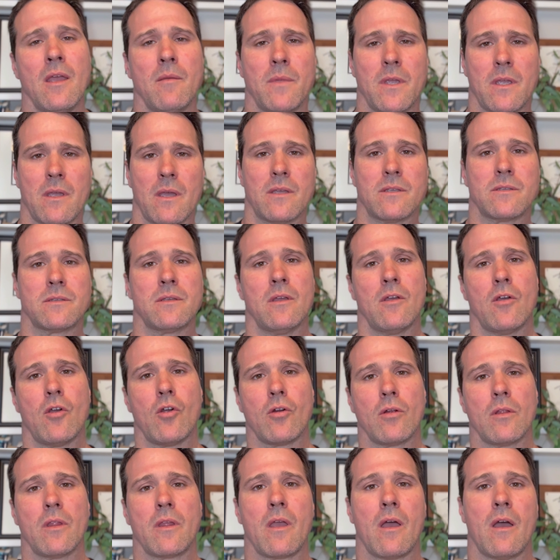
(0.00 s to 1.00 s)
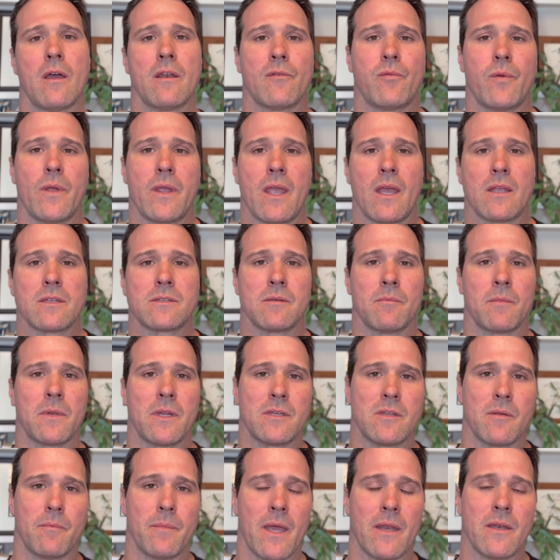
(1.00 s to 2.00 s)
because early on, if we get somebody
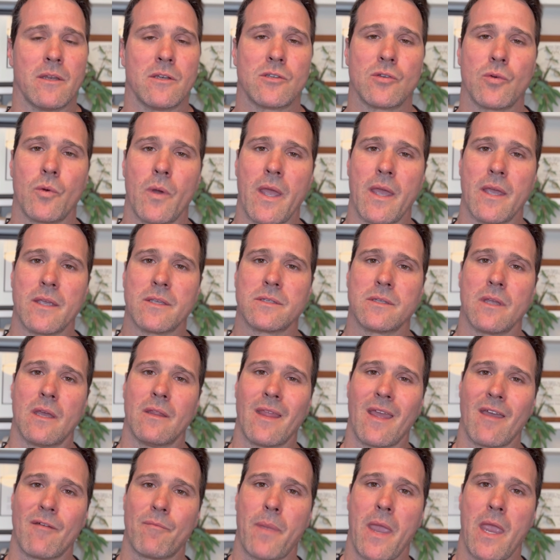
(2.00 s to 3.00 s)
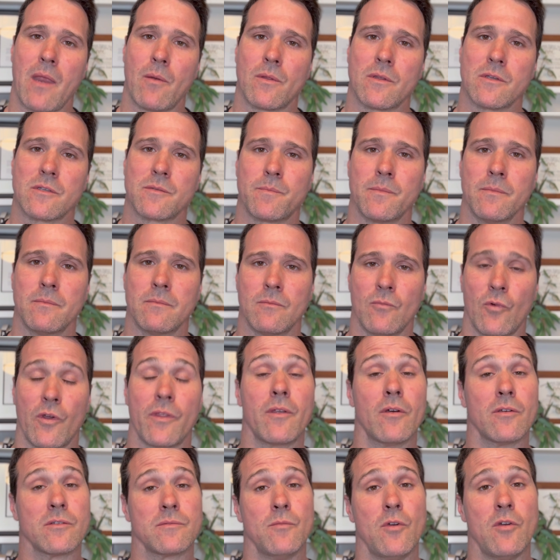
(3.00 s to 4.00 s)
to bend and twist and they have pain with
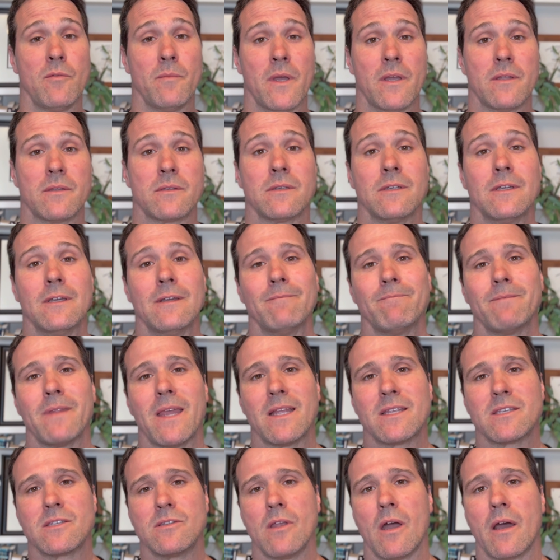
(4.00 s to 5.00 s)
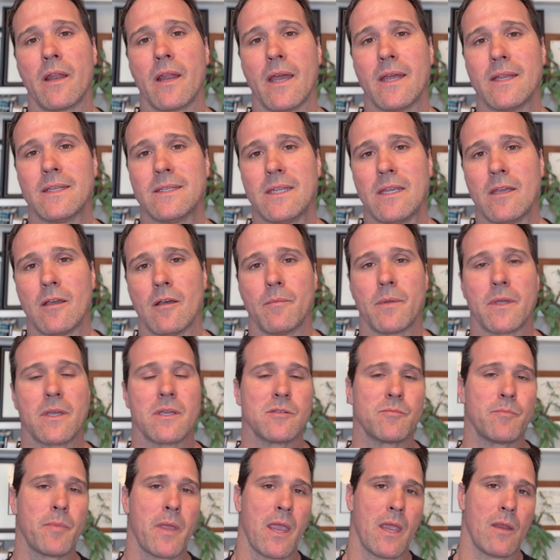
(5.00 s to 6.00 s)
those movements, it's not ideal
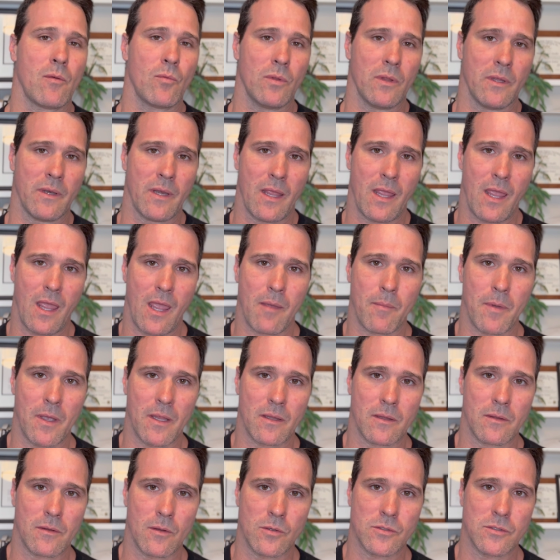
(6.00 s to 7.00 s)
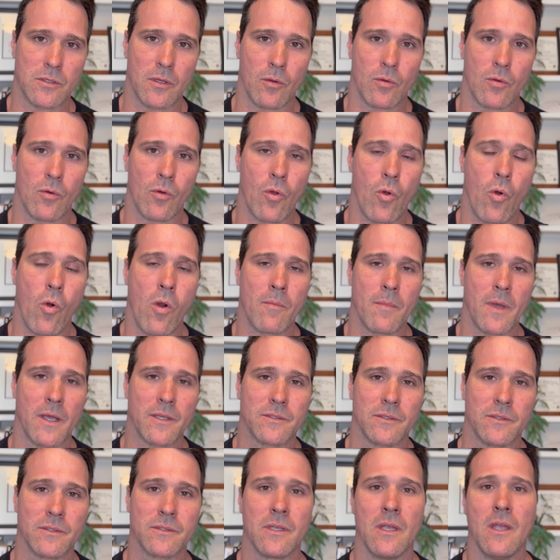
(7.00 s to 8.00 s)
because pain will inhibit those local core
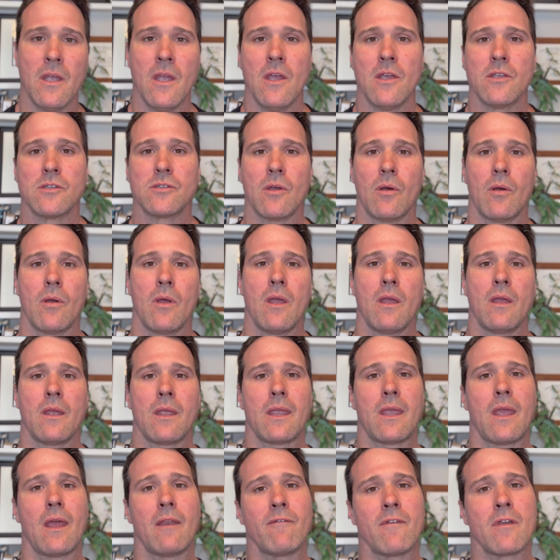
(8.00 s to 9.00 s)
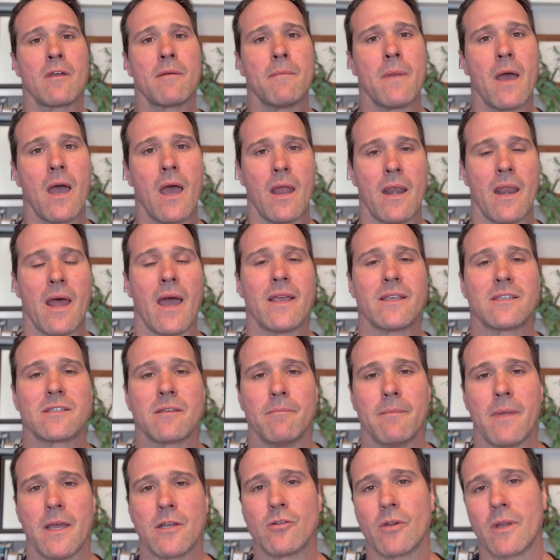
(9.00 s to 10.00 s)
muscles. So getting them an
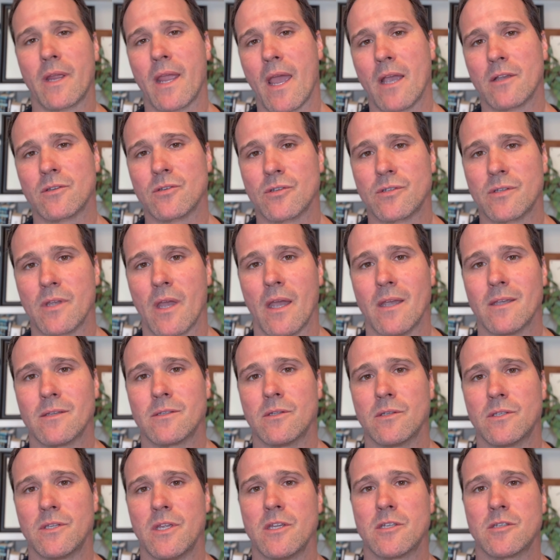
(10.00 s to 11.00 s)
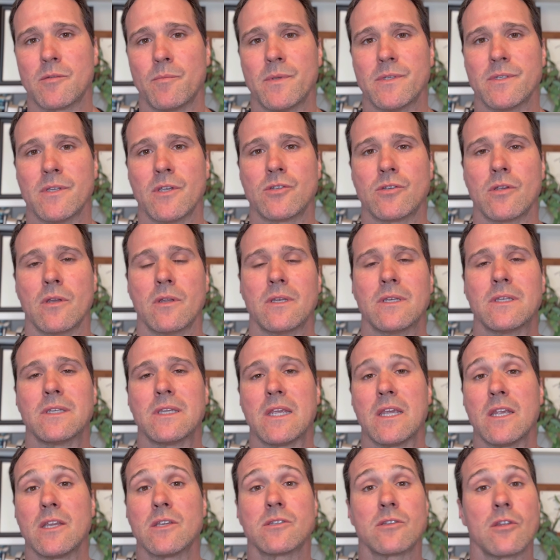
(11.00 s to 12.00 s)
isometric exercise to teach the position,
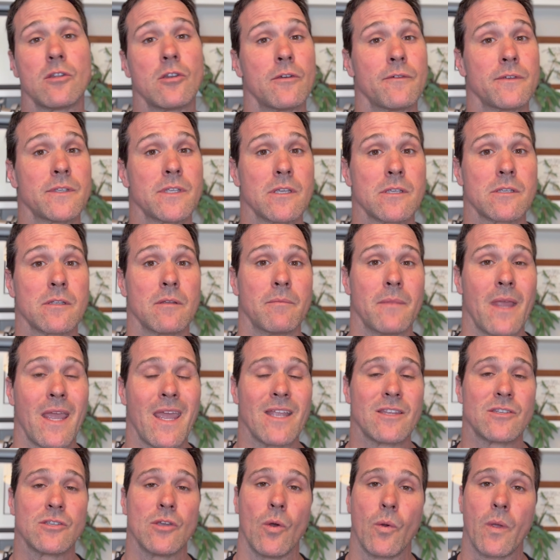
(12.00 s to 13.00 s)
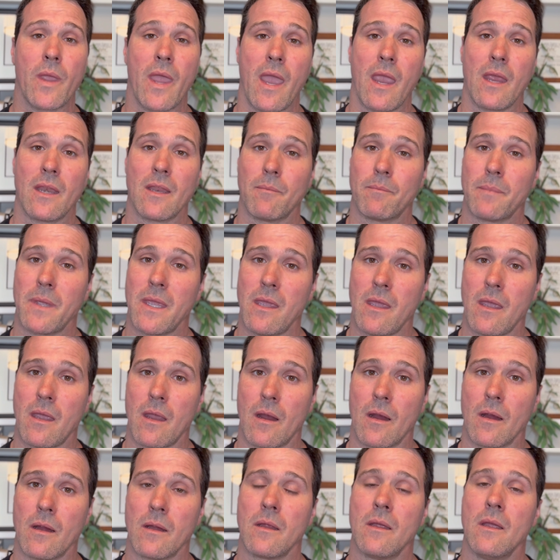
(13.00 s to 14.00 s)
teach the nervous system it's okay to be
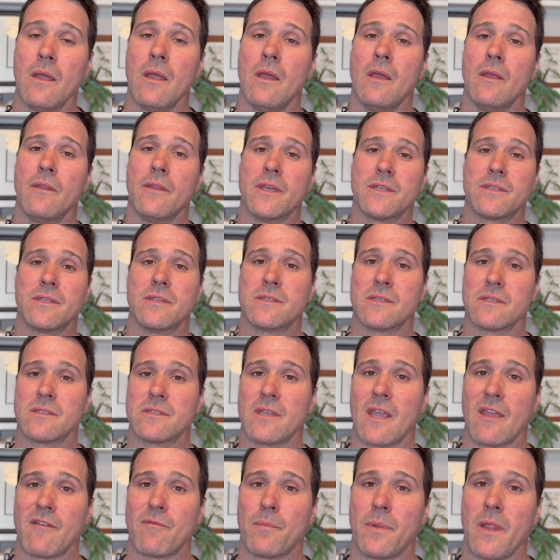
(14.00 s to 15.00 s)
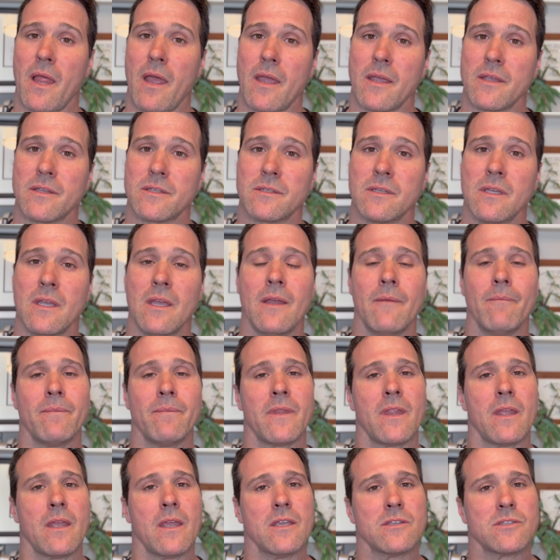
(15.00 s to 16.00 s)
here, this is a safe place,
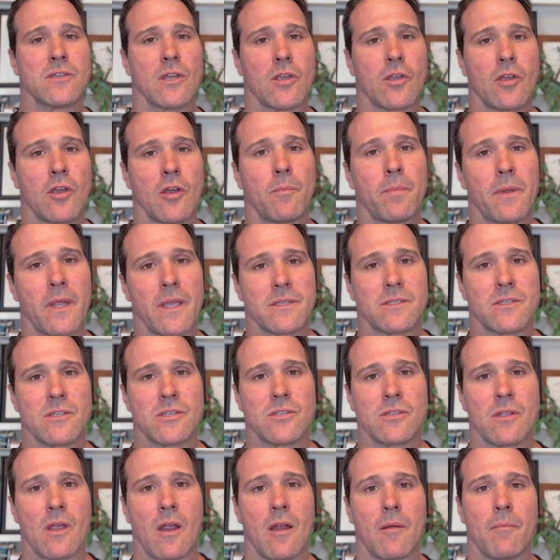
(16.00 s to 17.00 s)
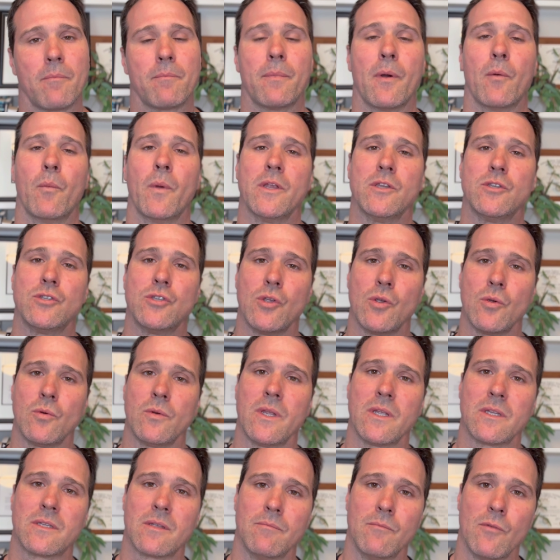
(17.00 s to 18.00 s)
is a good place to start, but we do
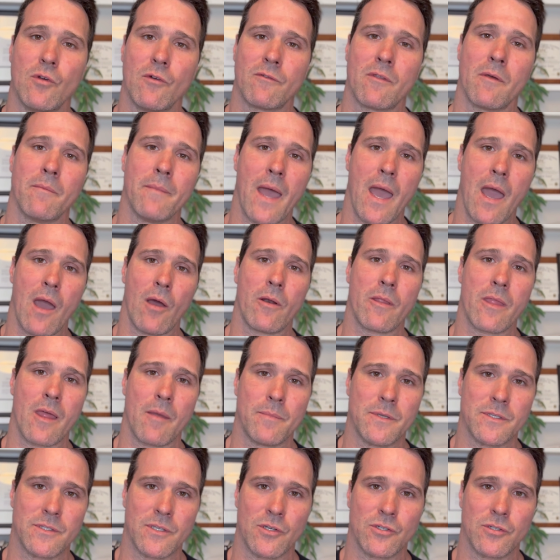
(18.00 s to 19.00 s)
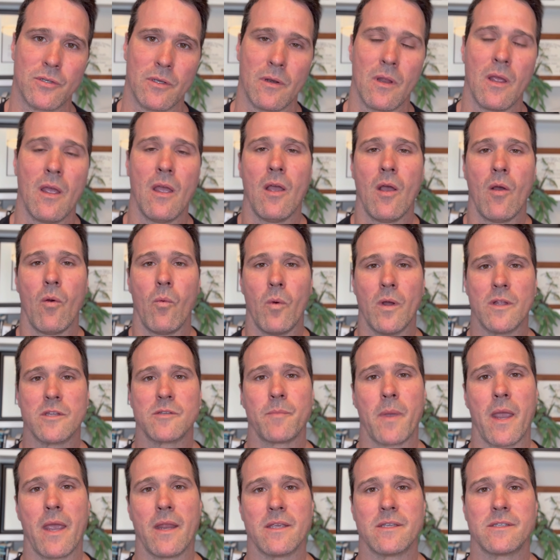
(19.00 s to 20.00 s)
need to move them out of that position once
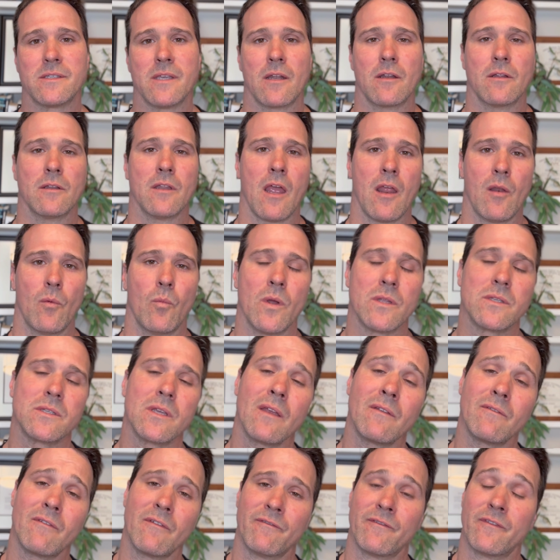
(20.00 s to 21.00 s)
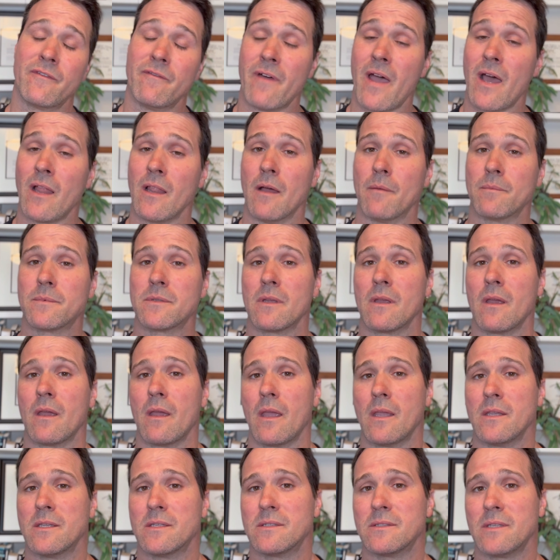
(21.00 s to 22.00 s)
pain is settled and once they've developed
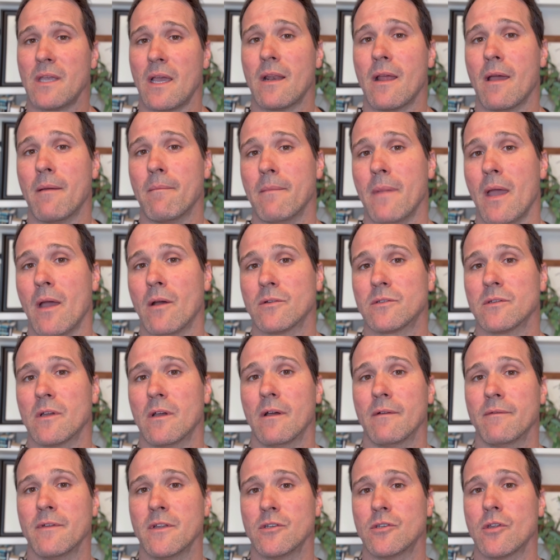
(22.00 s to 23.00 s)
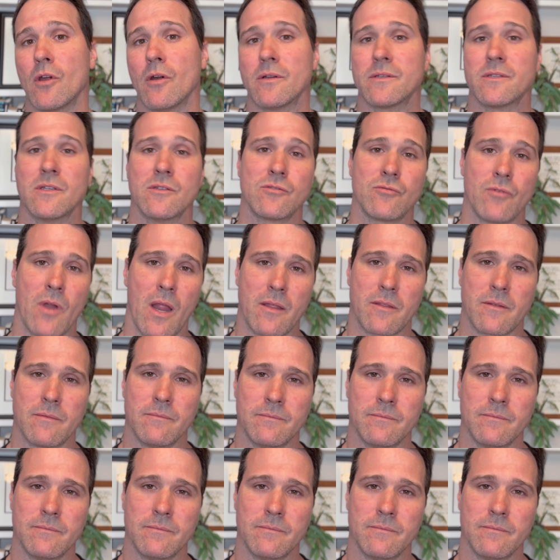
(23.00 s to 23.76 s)
a set amount of endurance and strength.